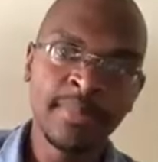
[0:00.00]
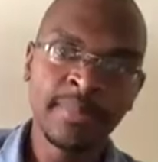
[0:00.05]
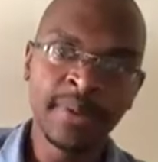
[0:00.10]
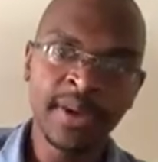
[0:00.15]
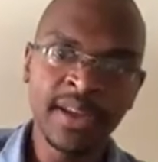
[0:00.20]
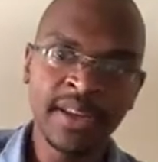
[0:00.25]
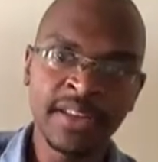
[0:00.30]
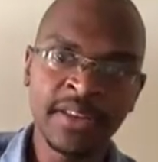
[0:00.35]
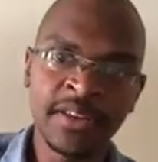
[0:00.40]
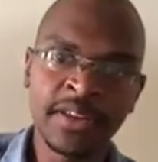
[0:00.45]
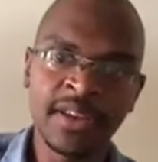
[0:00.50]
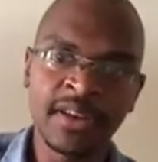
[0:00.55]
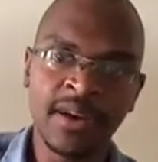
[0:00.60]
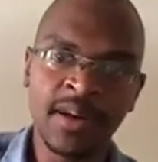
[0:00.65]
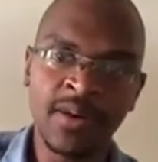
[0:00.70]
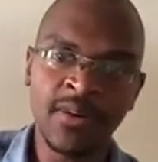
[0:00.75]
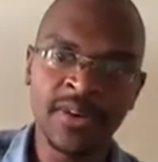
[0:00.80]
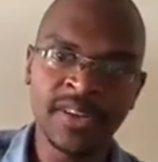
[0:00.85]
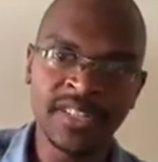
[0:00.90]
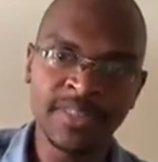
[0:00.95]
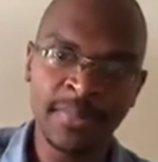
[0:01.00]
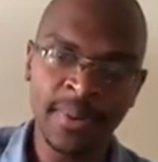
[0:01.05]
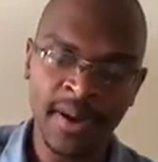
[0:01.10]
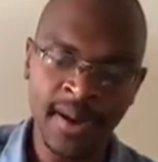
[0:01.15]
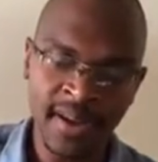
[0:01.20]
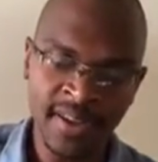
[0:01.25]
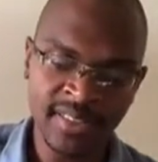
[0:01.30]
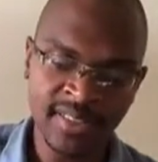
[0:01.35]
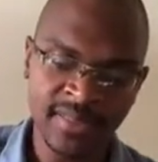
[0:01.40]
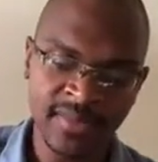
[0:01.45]
but you can always
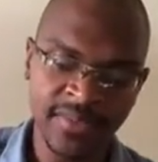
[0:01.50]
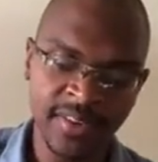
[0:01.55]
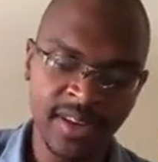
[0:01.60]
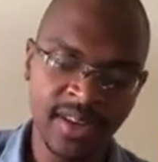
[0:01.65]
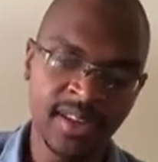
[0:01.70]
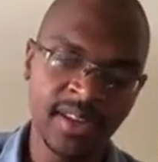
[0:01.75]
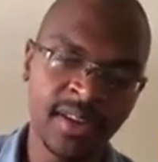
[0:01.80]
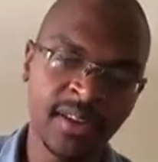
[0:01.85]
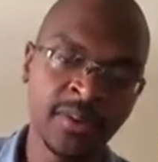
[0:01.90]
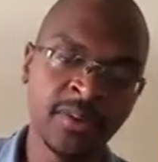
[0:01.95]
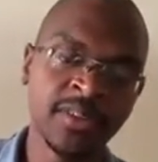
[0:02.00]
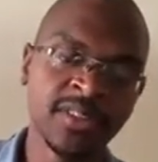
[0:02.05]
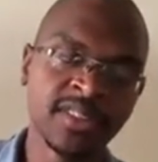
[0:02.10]
pause the video